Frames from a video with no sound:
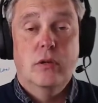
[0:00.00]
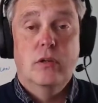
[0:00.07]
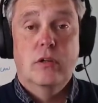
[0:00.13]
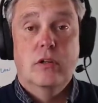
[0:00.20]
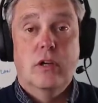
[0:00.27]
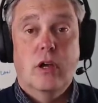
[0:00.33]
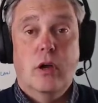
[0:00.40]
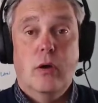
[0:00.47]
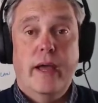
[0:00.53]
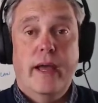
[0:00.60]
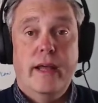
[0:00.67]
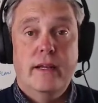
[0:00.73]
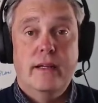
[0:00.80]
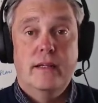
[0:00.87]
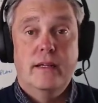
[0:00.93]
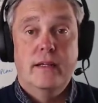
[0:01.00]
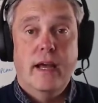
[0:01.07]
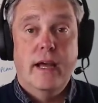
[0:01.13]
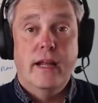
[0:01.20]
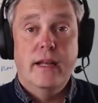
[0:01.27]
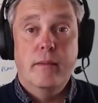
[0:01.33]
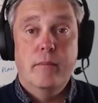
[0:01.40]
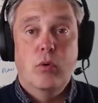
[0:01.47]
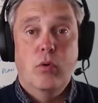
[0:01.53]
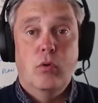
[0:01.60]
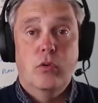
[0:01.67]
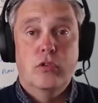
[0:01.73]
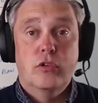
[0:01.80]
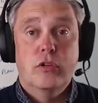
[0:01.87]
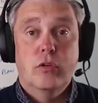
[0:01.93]
go ahead and
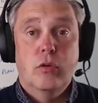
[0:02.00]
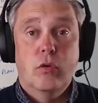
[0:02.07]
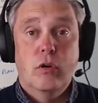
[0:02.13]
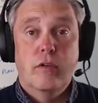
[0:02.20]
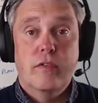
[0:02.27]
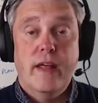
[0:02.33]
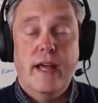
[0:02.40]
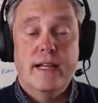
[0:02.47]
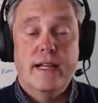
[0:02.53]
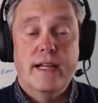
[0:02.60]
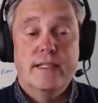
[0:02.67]
import all of that.